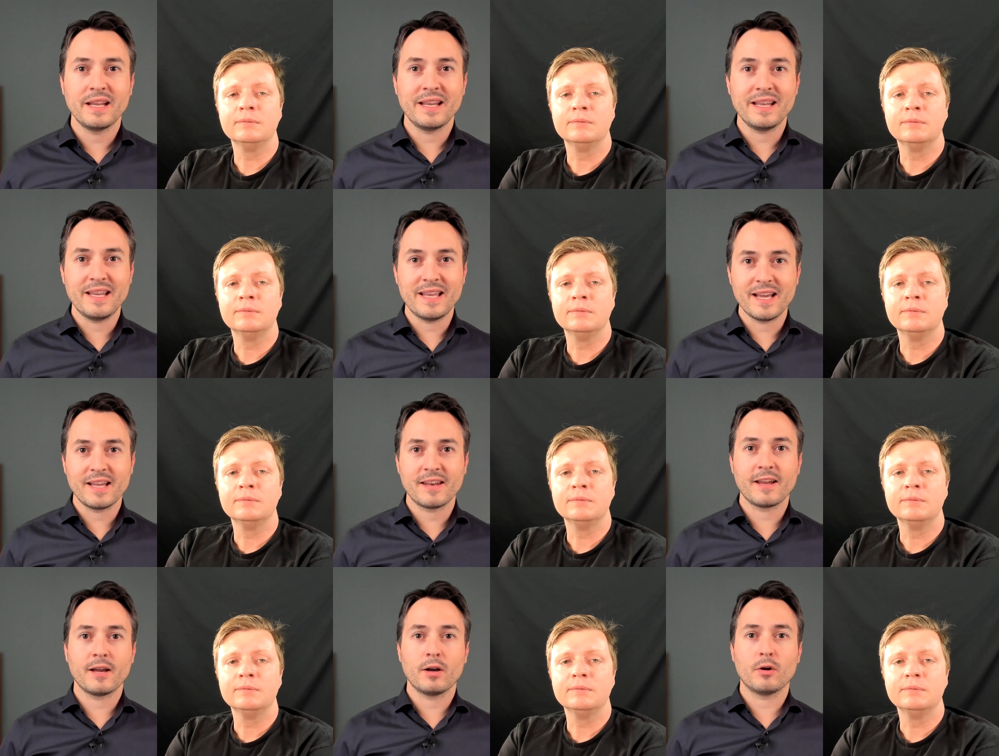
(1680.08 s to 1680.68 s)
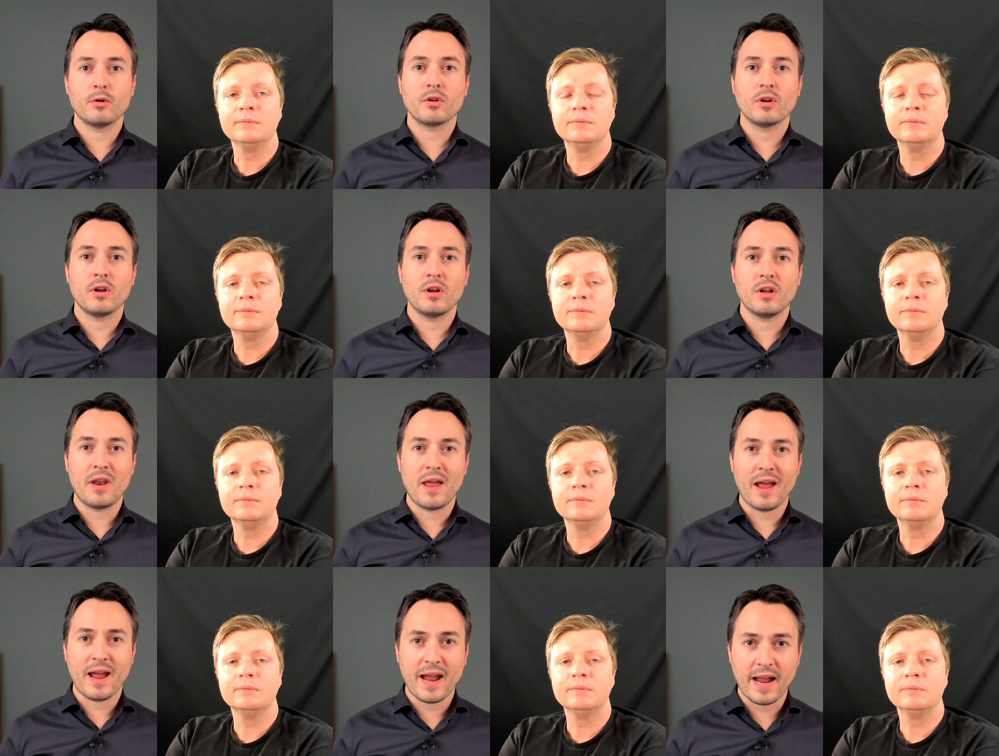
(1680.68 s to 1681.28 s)
Speaker 1: get out
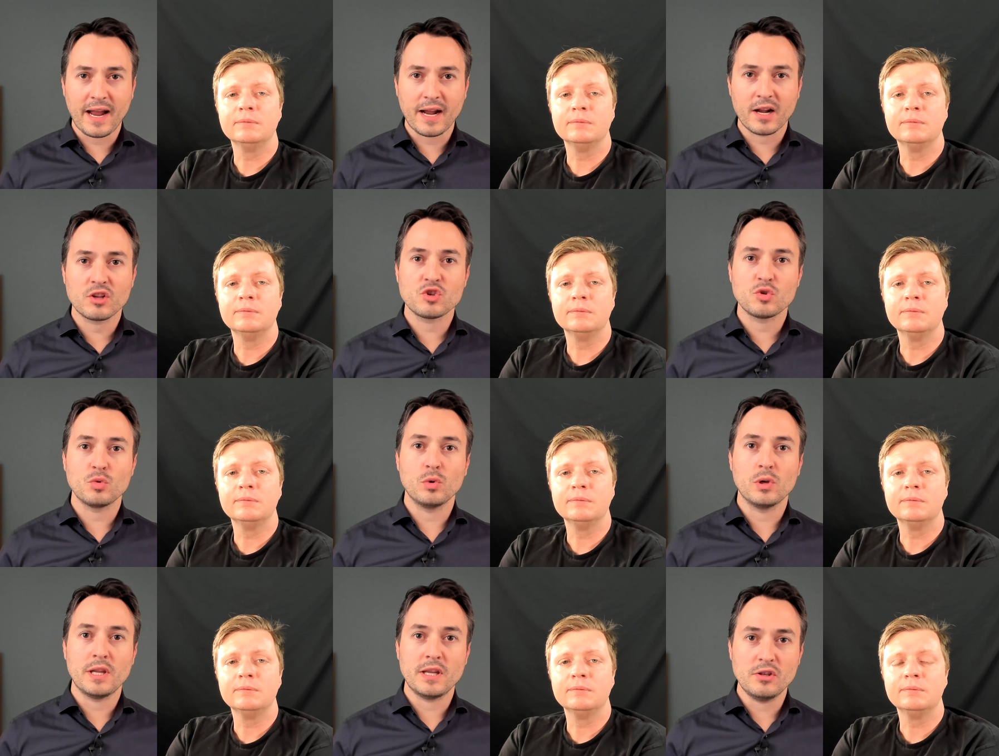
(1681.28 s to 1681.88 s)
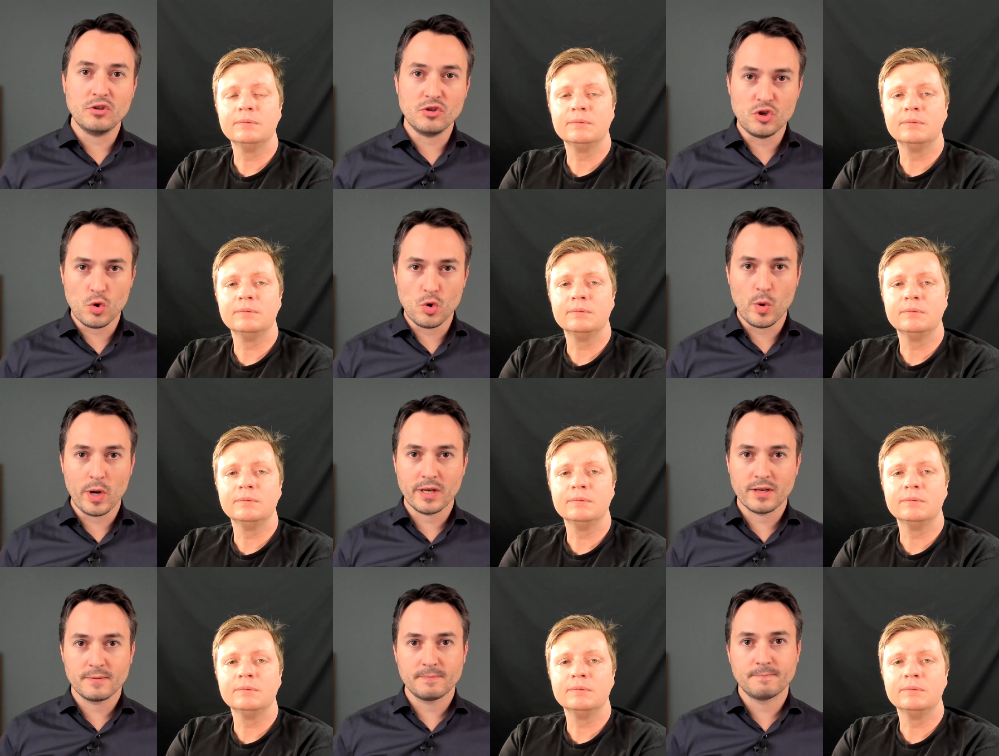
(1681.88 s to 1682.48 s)
and actually
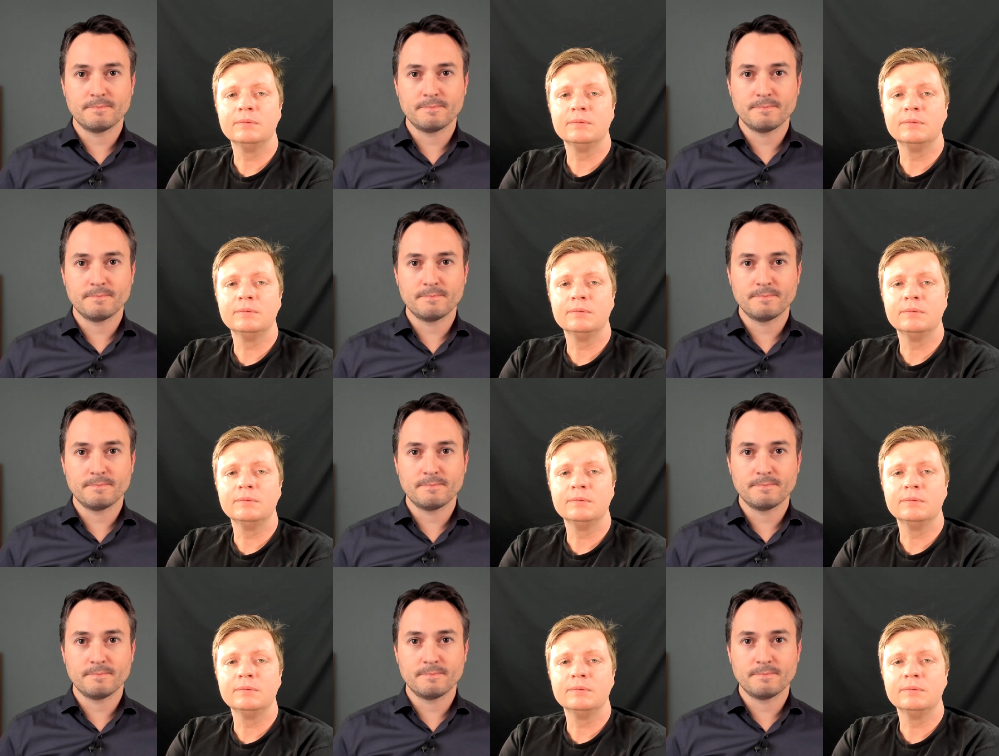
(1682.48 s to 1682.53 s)
do it.